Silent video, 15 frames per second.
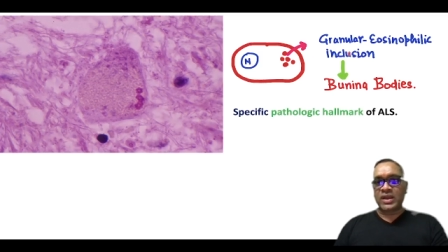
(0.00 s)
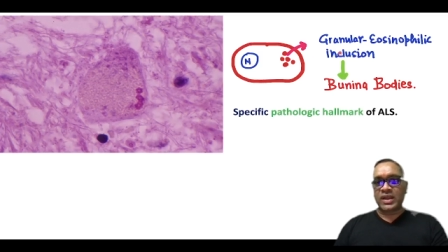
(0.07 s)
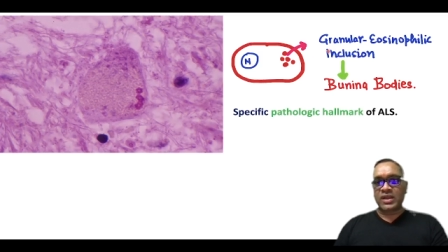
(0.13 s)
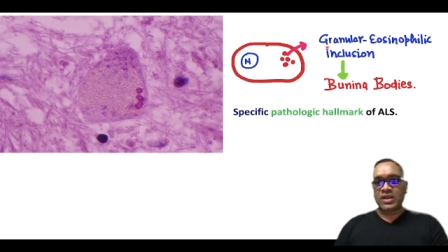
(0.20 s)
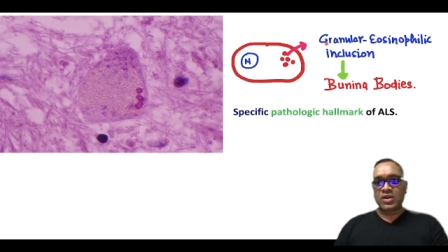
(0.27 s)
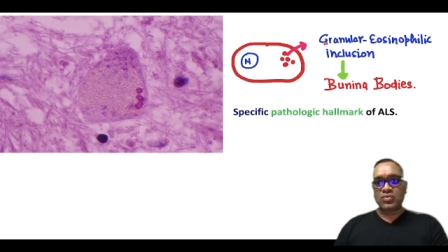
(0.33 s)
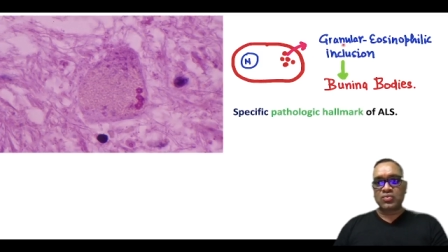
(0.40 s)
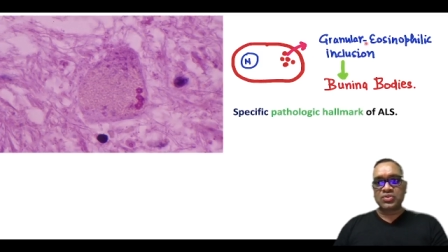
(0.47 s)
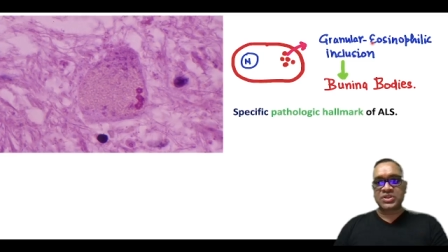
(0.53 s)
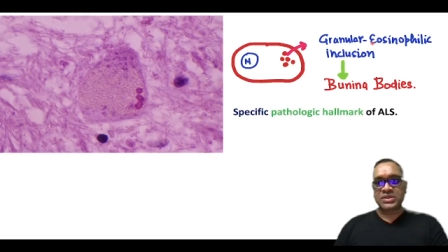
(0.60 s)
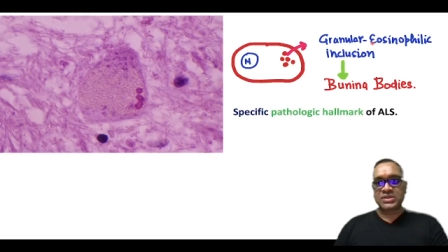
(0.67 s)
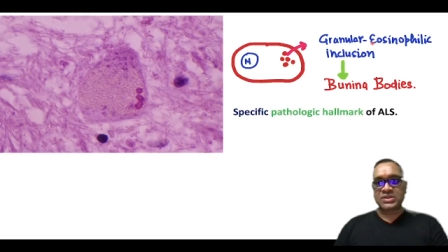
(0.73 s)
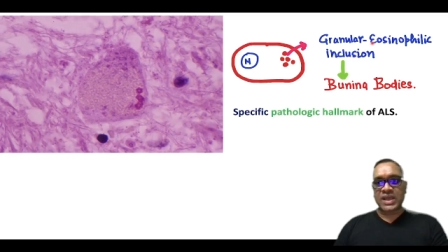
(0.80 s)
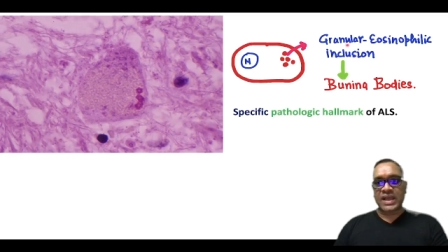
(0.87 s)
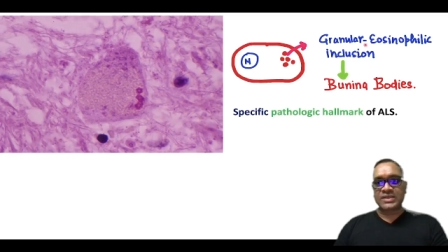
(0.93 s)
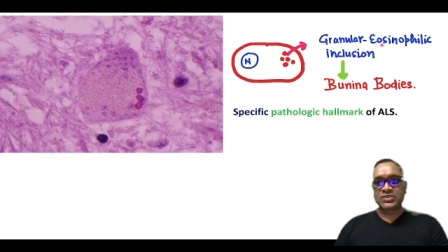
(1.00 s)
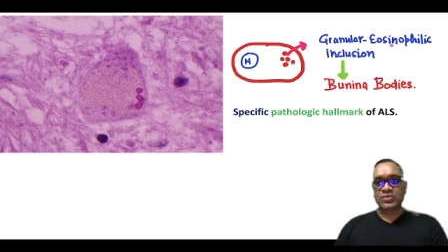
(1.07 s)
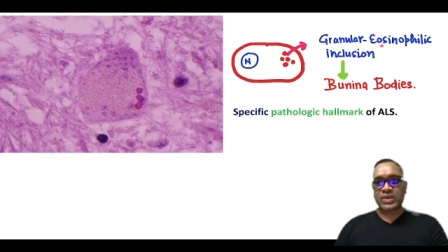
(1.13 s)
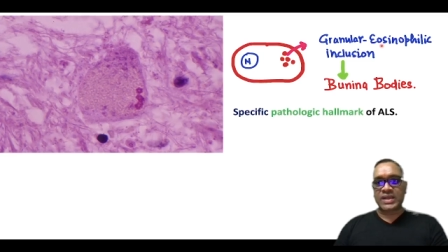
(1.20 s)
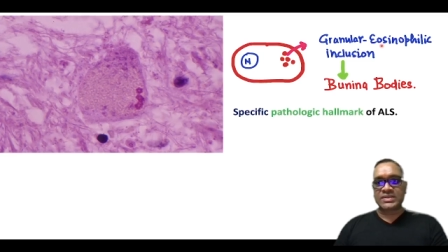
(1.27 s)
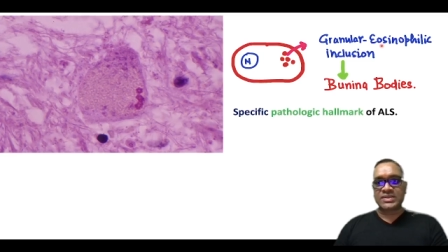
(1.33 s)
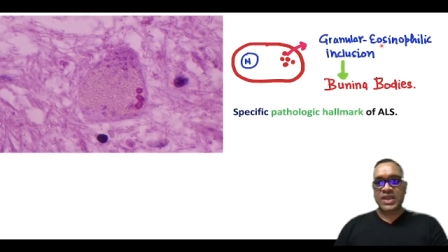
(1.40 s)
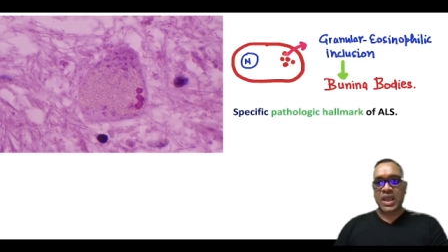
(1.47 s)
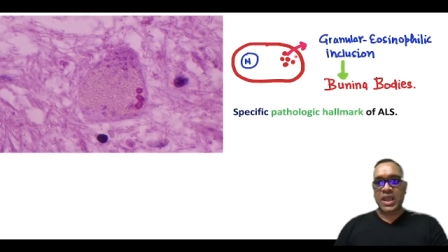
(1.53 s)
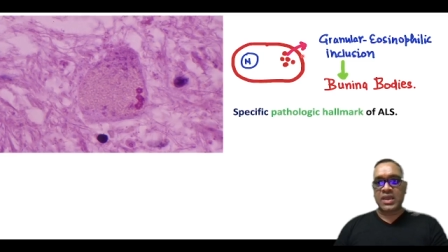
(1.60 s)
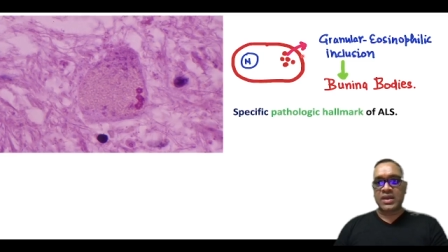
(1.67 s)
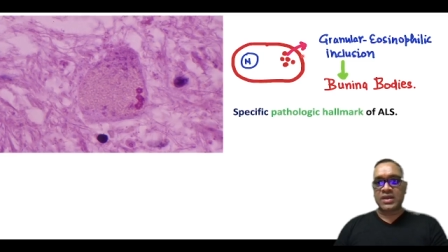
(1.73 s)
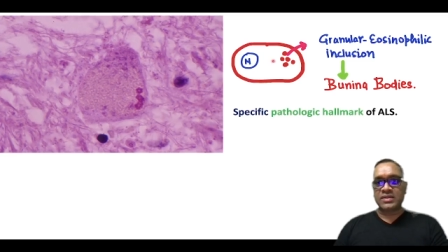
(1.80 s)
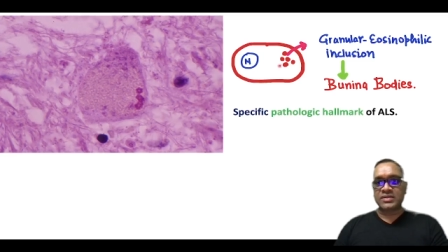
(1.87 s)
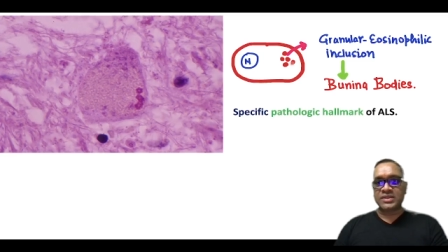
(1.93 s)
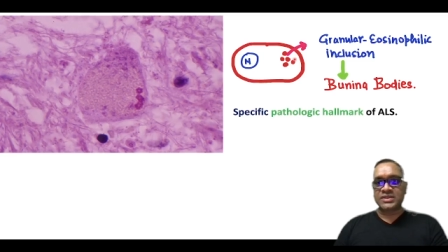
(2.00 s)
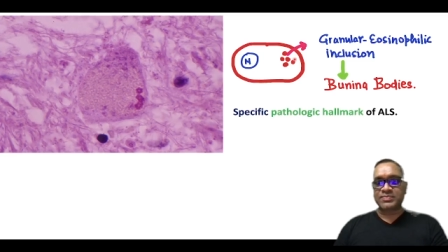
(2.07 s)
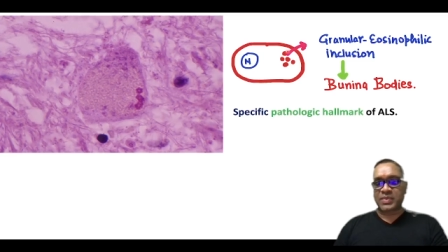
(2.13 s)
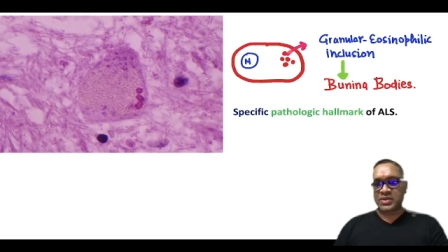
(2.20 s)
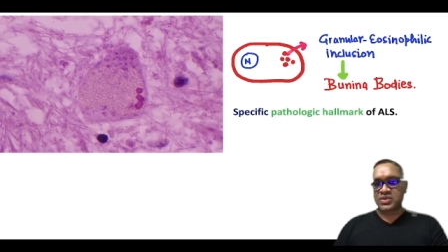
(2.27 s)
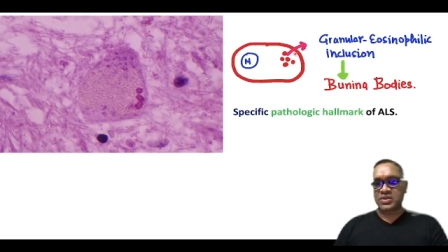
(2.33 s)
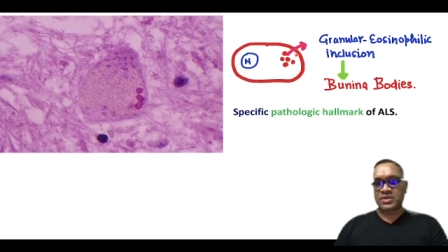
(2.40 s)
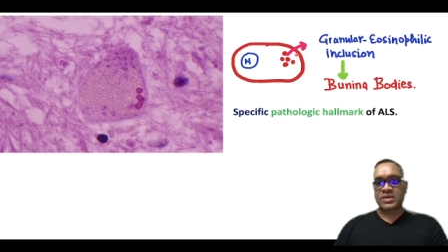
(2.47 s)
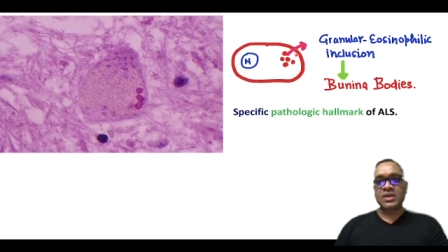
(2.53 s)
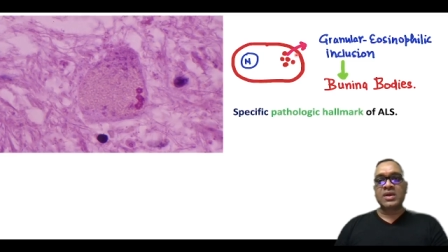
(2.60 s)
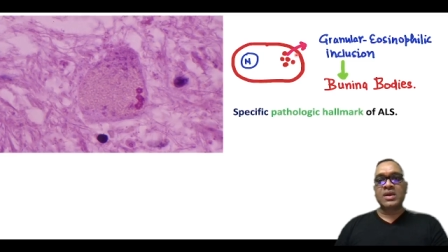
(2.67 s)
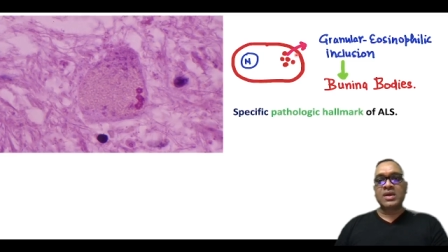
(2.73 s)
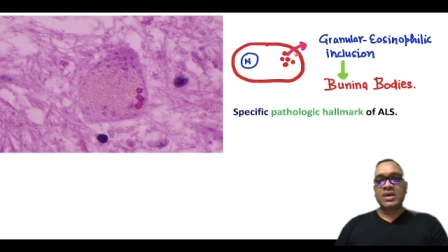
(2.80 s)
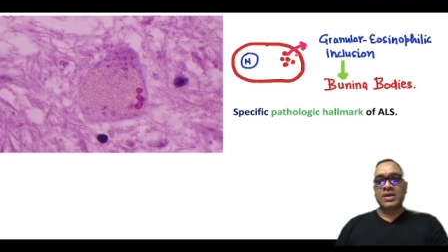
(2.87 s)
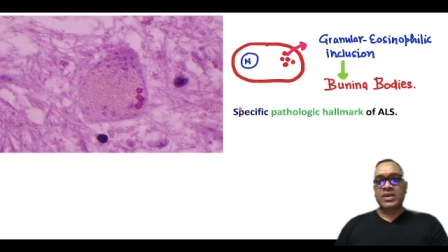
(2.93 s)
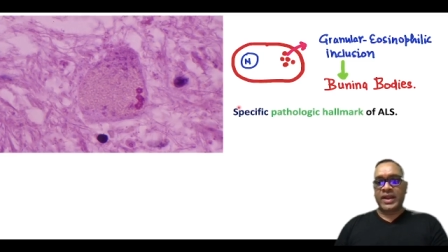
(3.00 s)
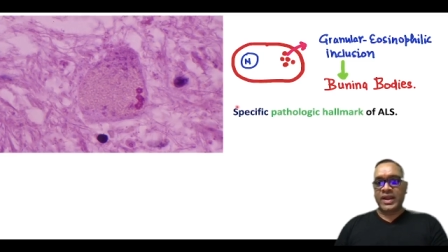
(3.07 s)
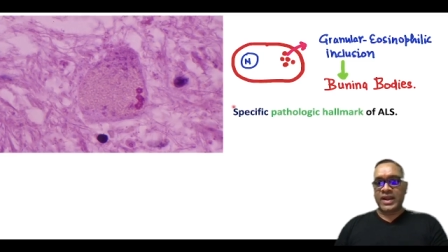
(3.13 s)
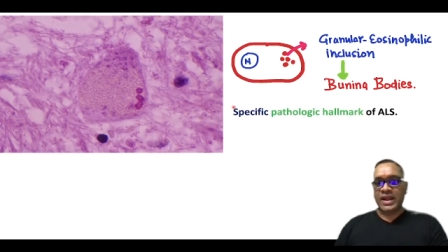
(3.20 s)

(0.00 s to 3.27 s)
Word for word: inclusions as you can see here in this picture, right?